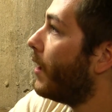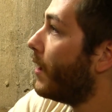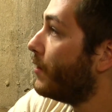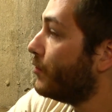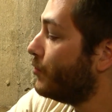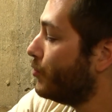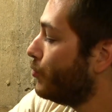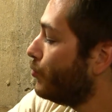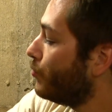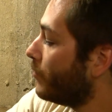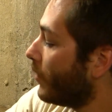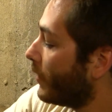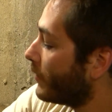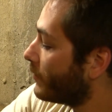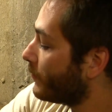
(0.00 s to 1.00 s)
like the
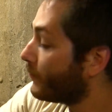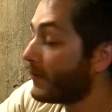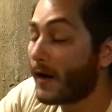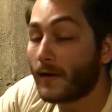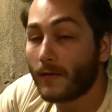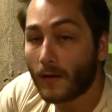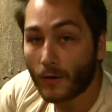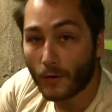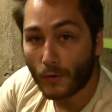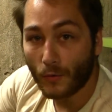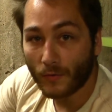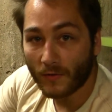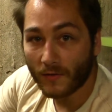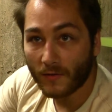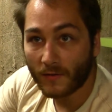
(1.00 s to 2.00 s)
fact that it uses
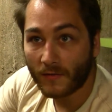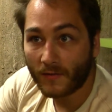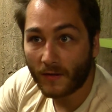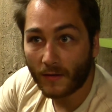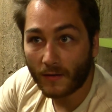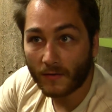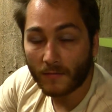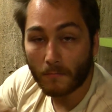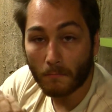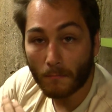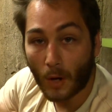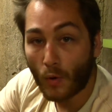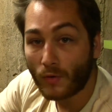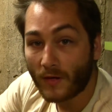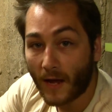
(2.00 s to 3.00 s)
Sig's
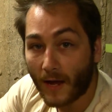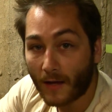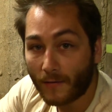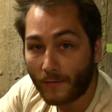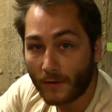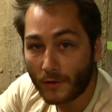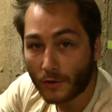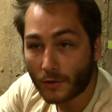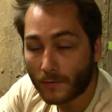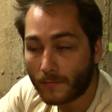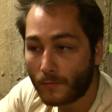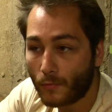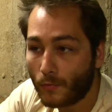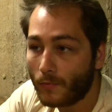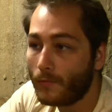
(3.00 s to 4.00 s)
MOTAC feature,
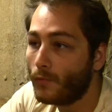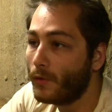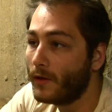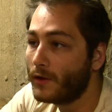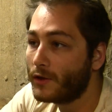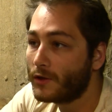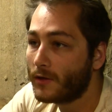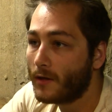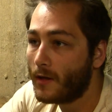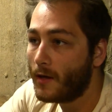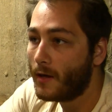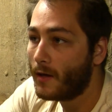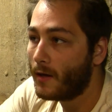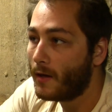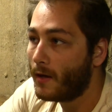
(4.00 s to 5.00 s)
which
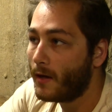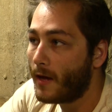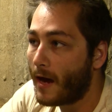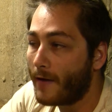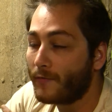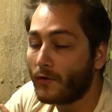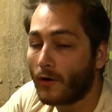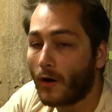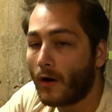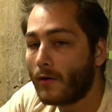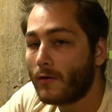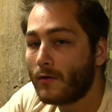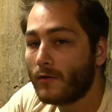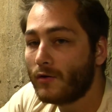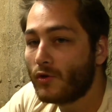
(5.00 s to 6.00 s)
after one hundred
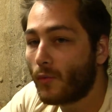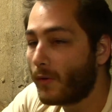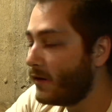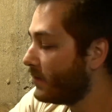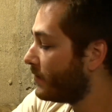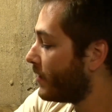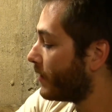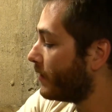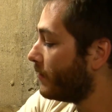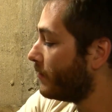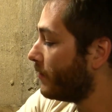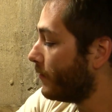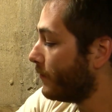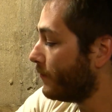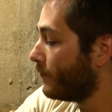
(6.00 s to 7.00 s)
twenty seconds of
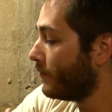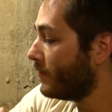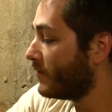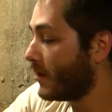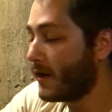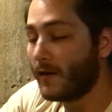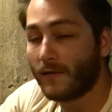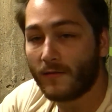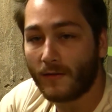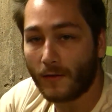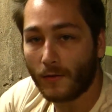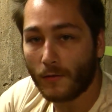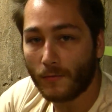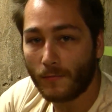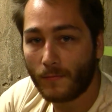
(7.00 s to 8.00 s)
staying still,
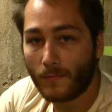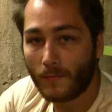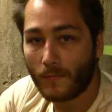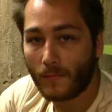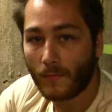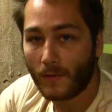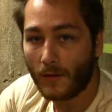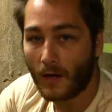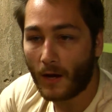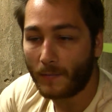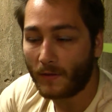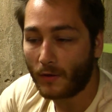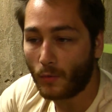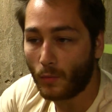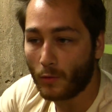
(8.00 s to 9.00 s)
the optic will
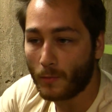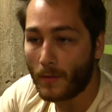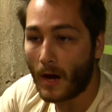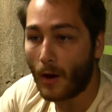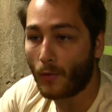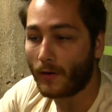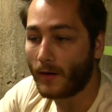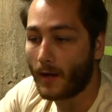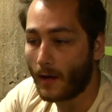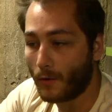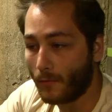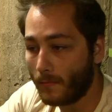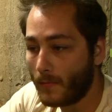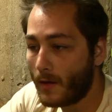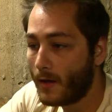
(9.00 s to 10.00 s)
power down
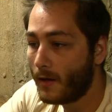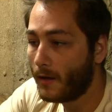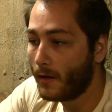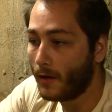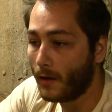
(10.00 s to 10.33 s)
and